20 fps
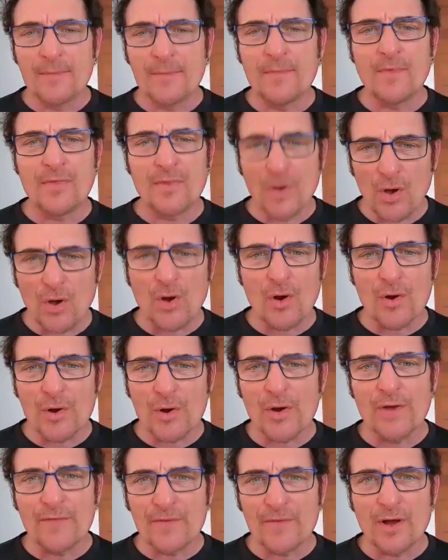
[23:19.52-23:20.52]
Do you know what I mean?
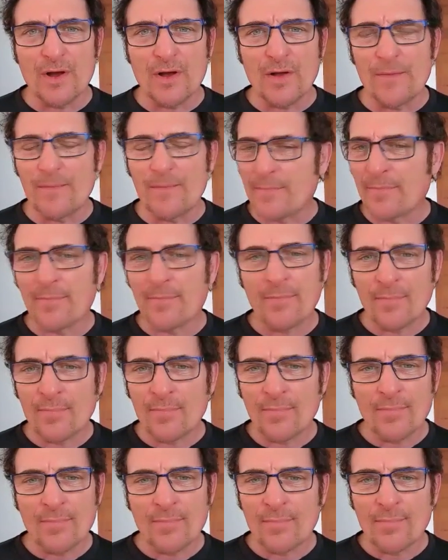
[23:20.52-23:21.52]
Of like the
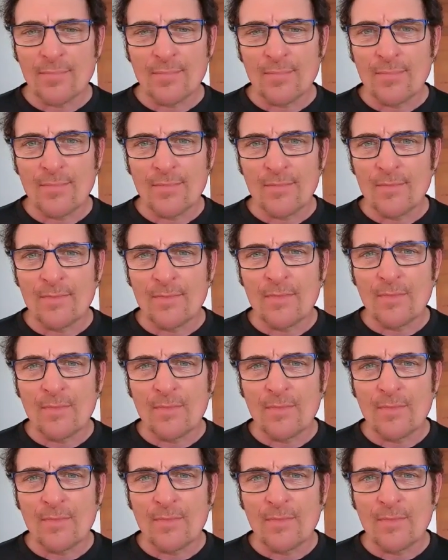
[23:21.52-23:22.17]
horror of my